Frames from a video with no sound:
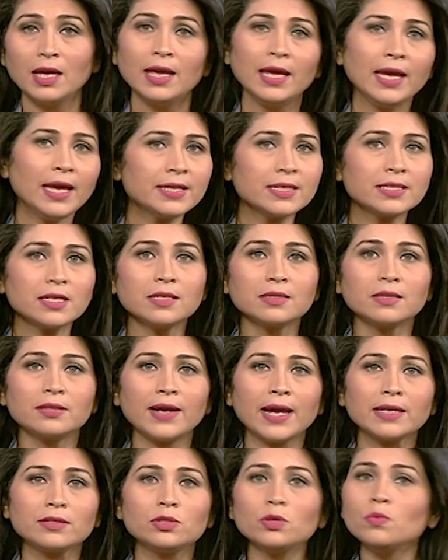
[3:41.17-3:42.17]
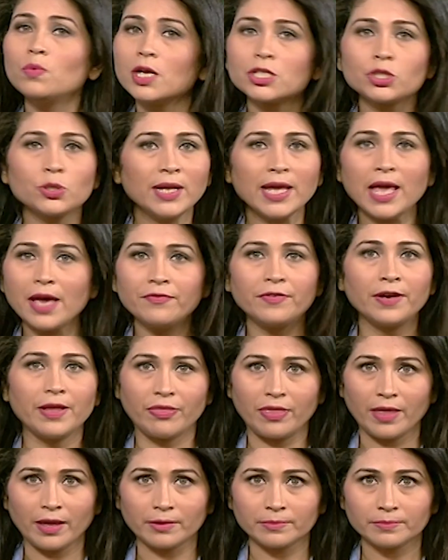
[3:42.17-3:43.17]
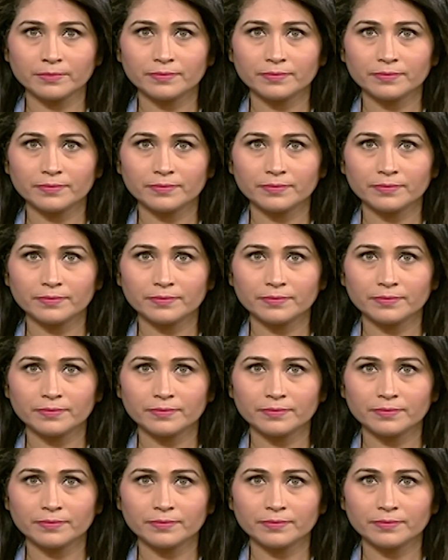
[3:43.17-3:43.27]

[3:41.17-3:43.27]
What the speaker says: It is a threat to virtually everything.